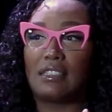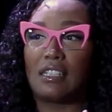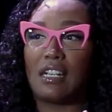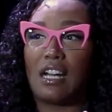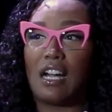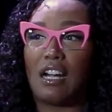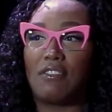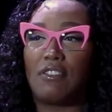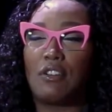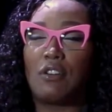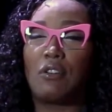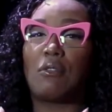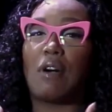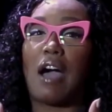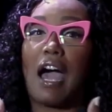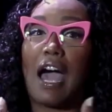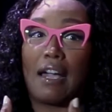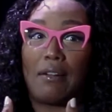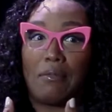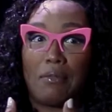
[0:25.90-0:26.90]
of who
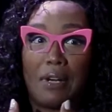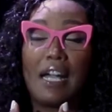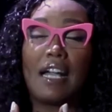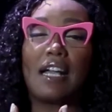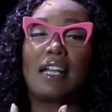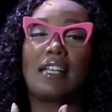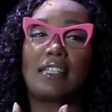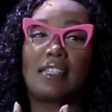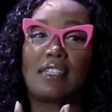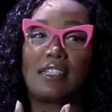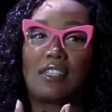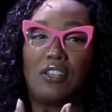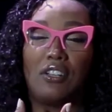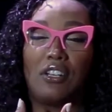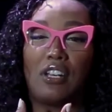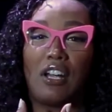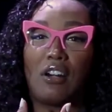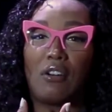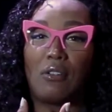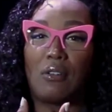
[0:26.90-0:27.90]
I was. You
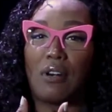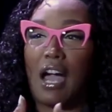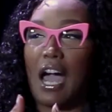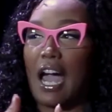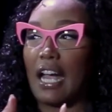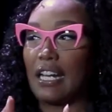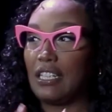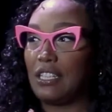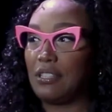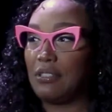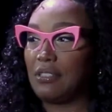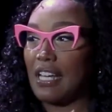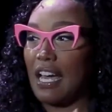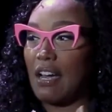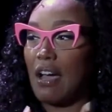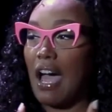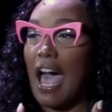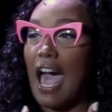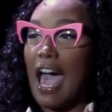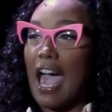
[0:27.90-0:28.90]
know, I knew
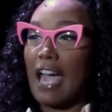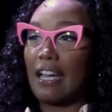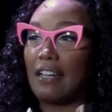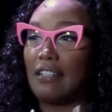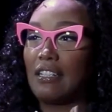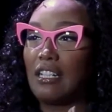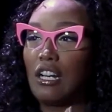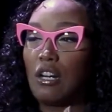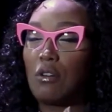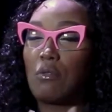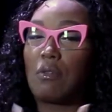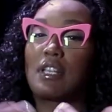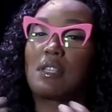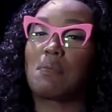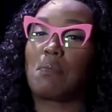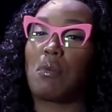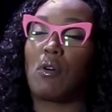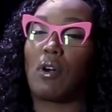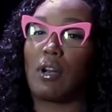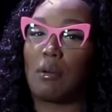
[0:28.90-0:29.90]
that I was
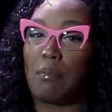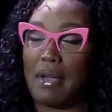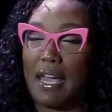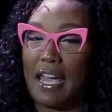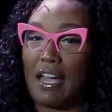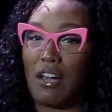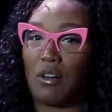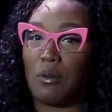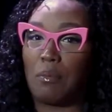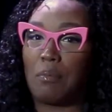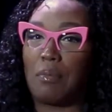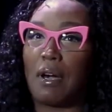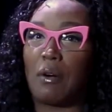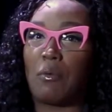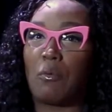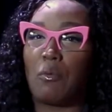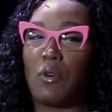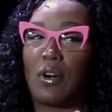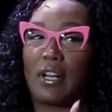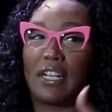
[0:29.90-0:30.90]
born male, but
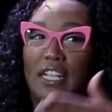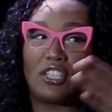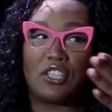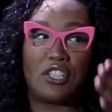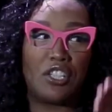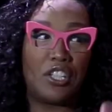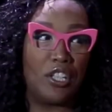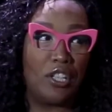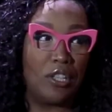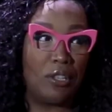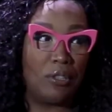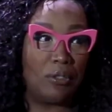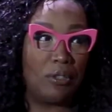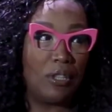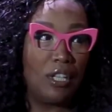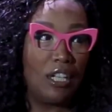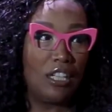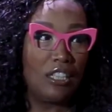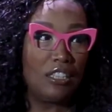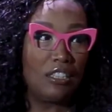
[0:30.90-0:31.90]
wanted to,
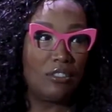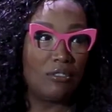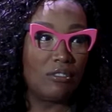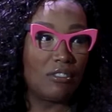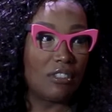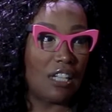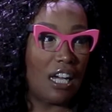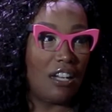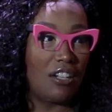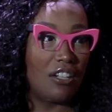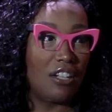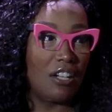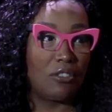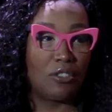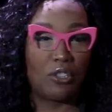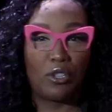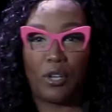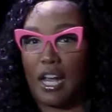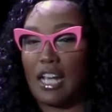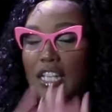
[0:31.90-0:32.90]
I don't know,
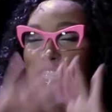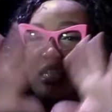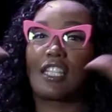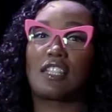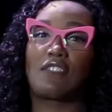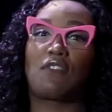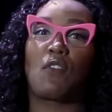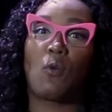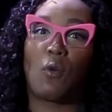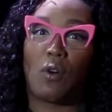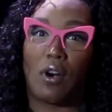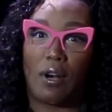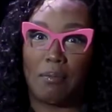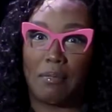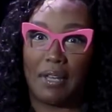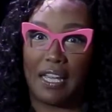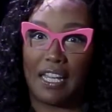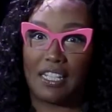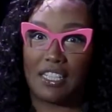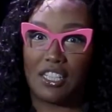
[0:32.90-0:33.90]

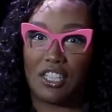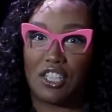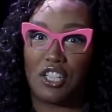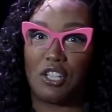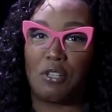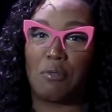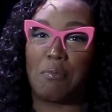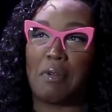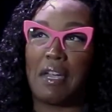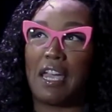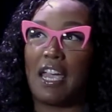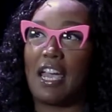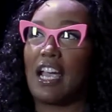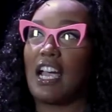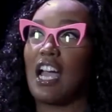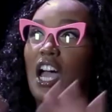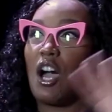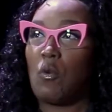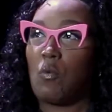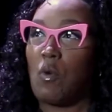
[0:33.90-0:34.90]
transform into being
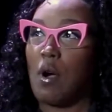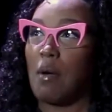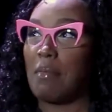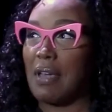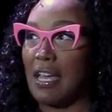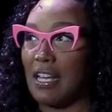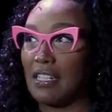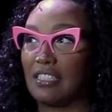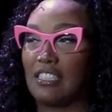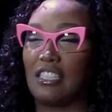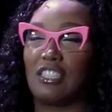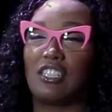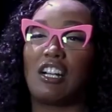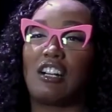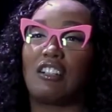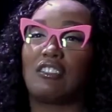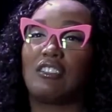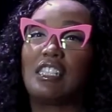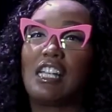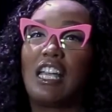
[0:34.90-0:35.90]
a woman, you
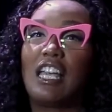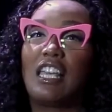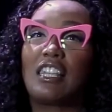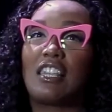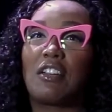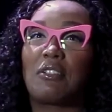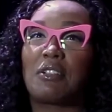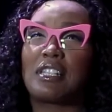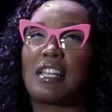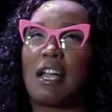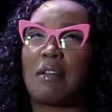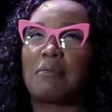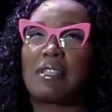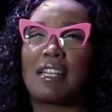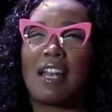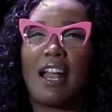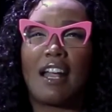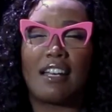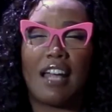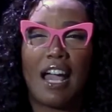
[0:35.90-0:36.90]
know. There was times
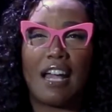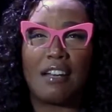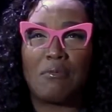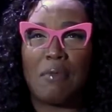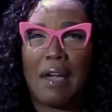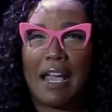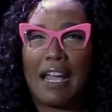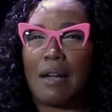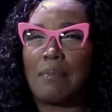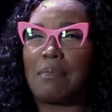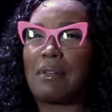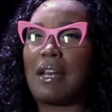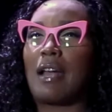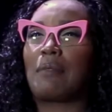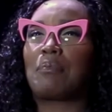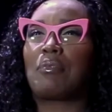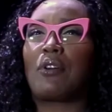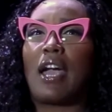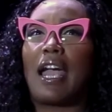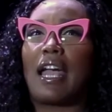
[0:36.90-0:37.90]
that I'd wake up and
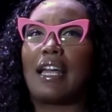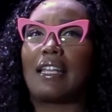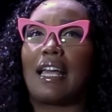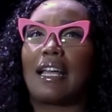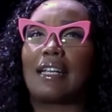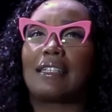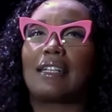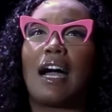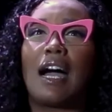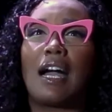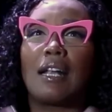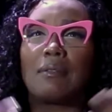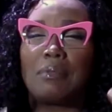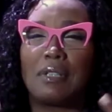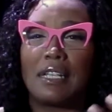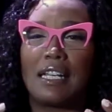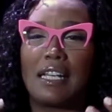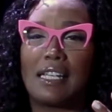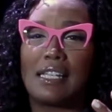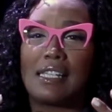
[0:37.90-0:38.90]
I'd pray, like, God,
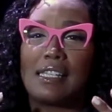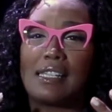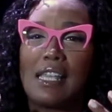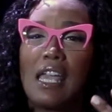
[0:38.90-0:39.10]
please